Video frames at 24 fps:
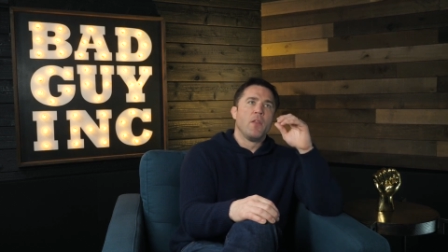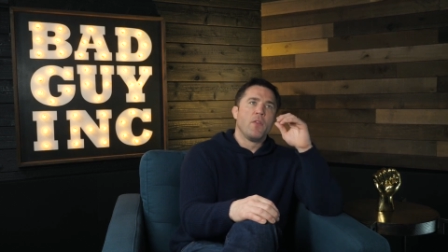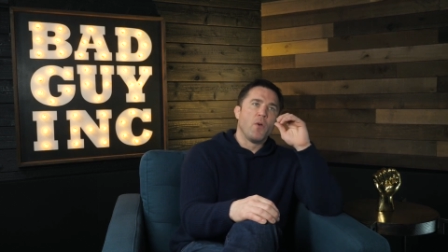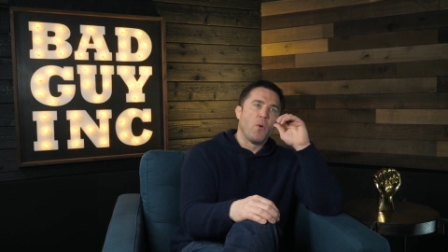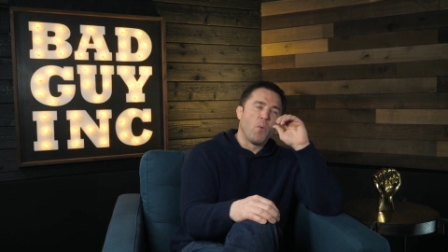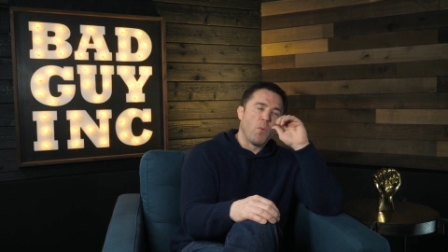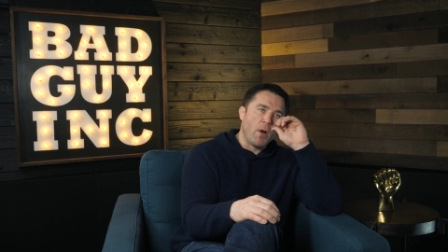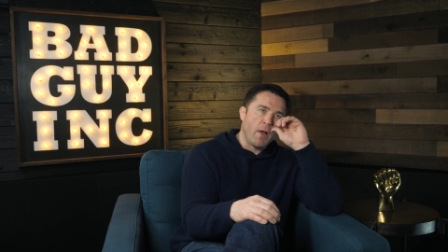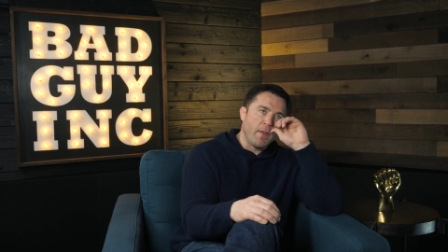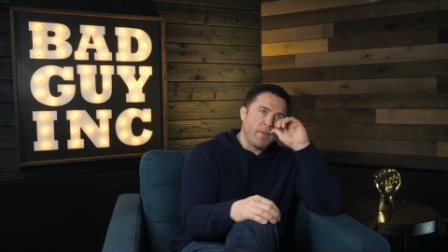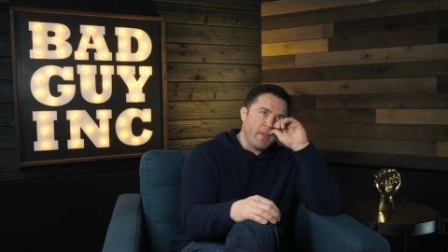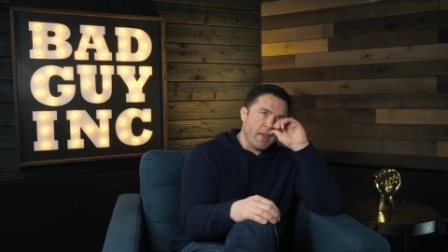
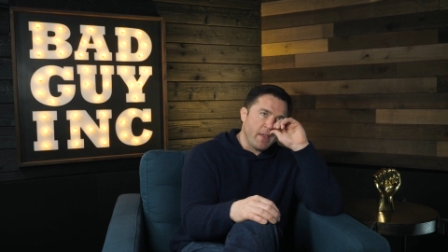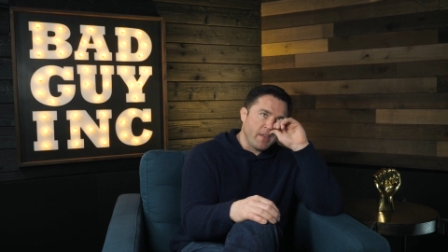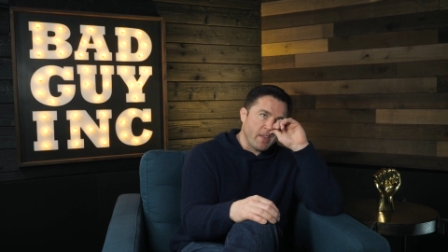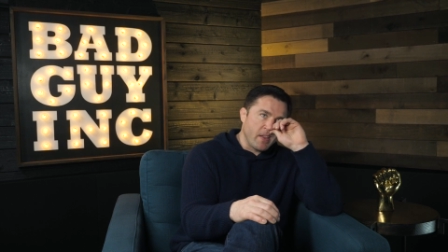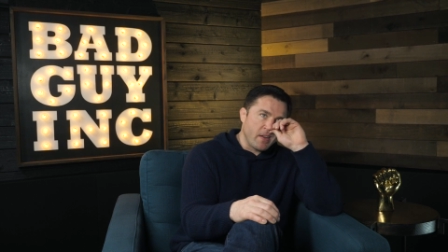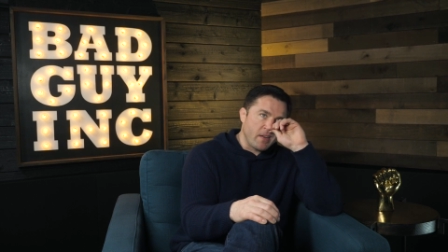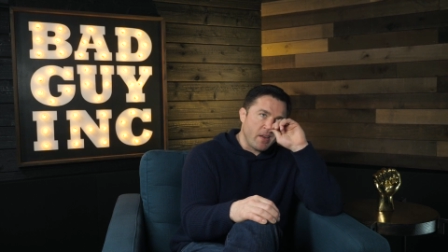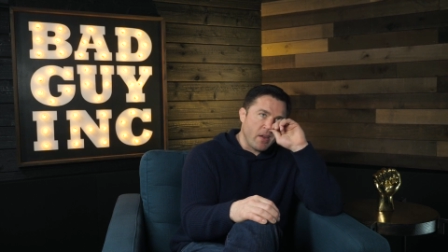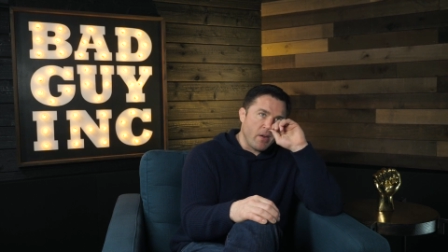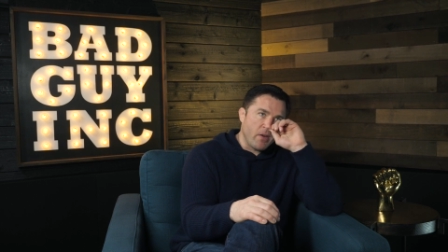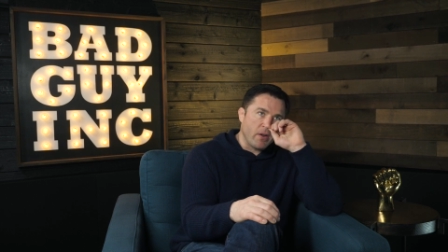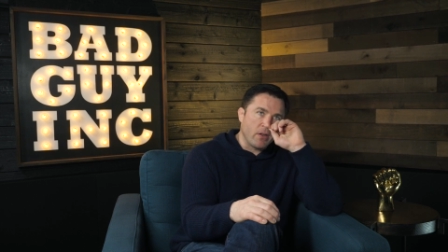The one thing
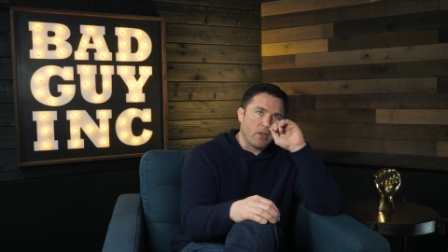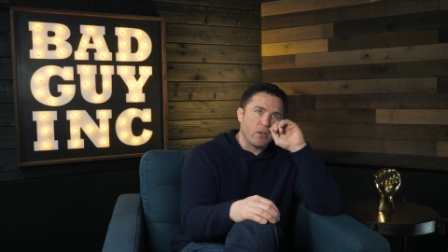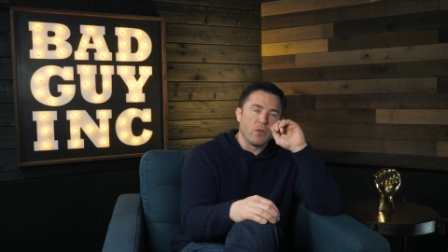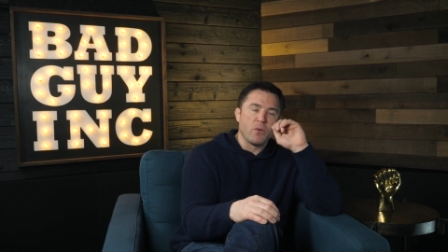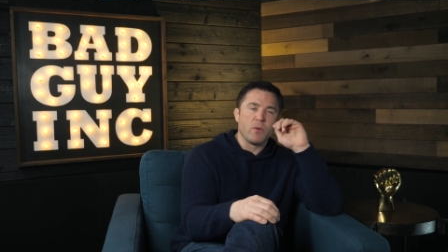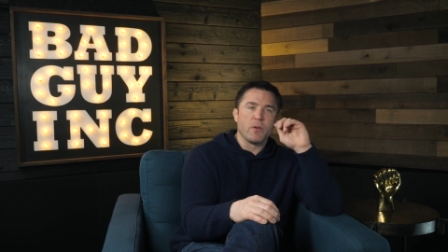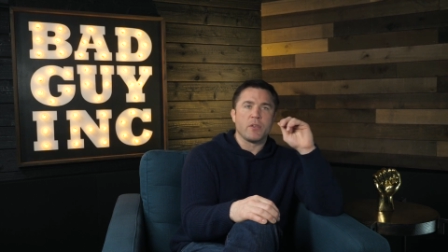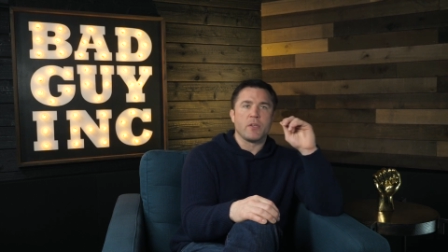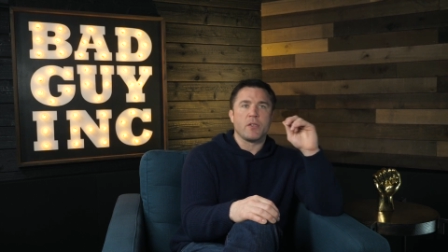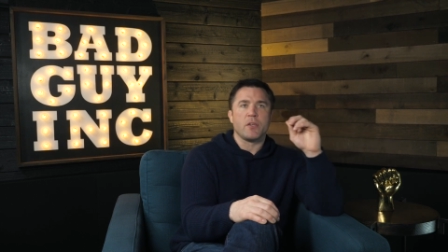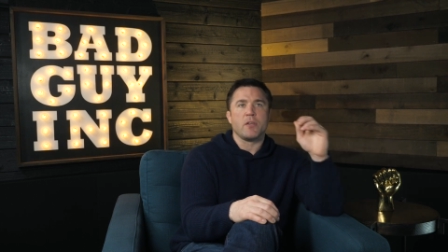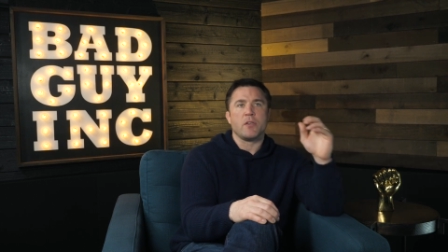that Derrick
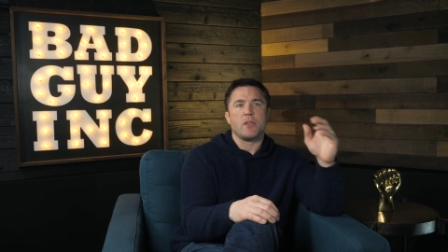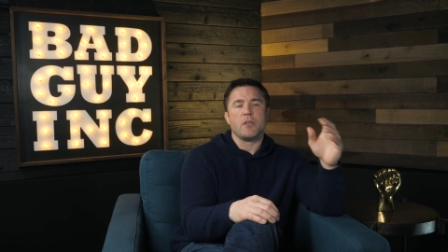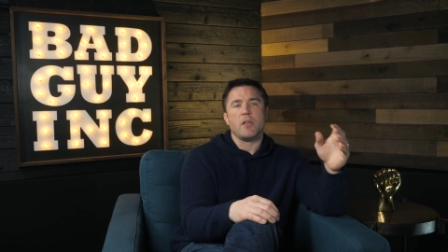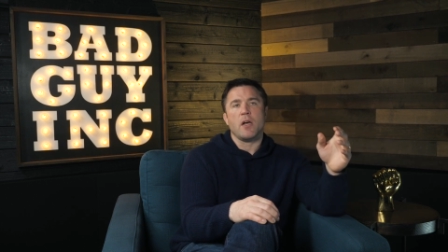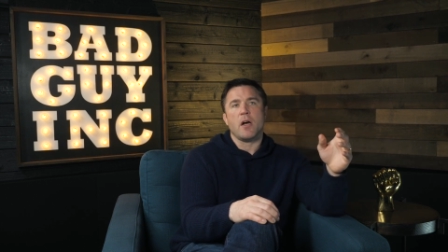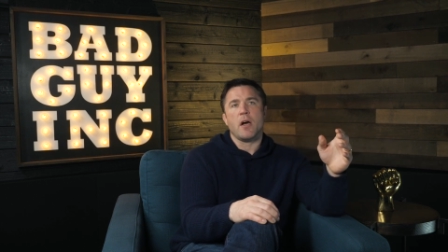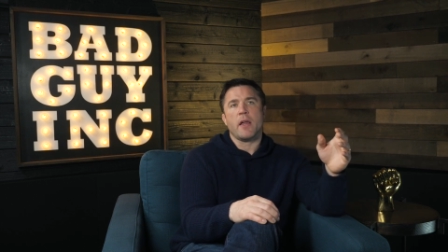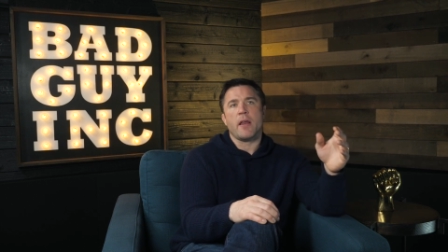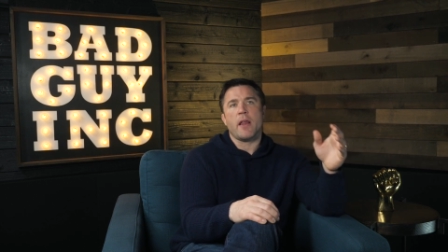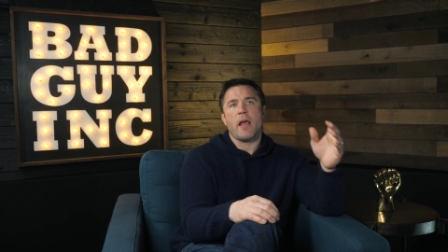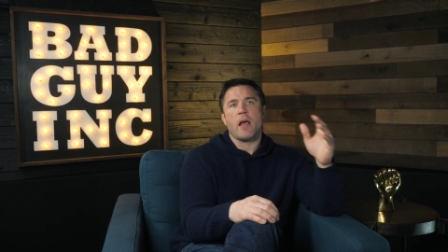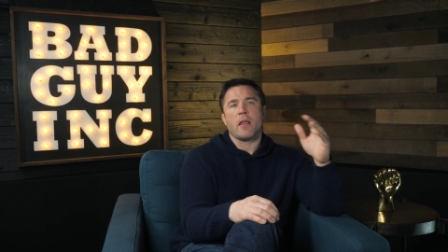Lewis has
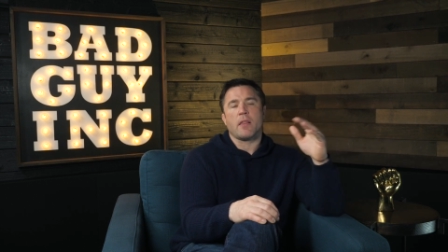done